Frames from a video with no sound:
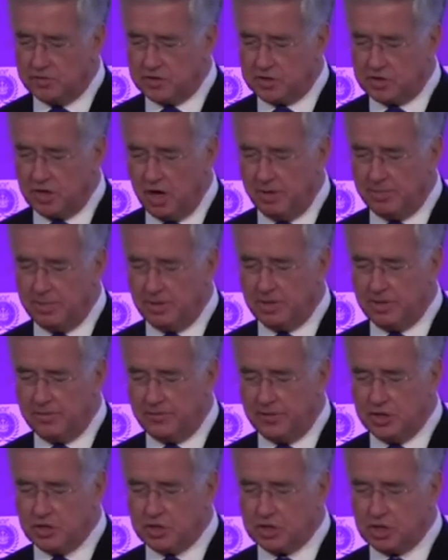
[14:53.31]
cyber
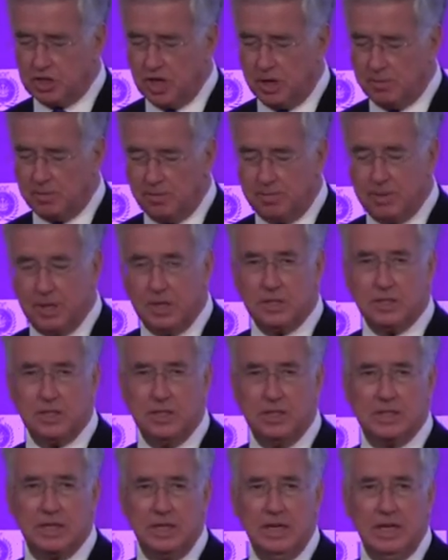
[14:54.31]
defense
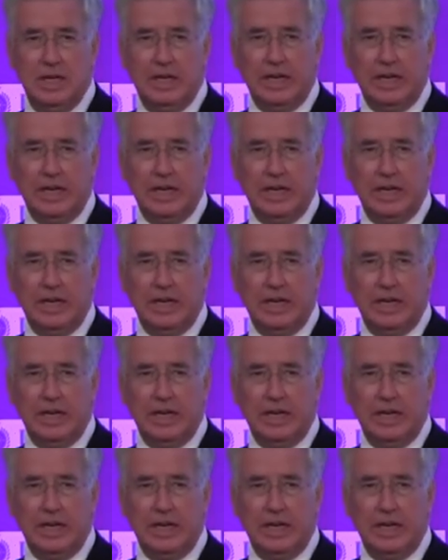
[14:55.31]
capabilities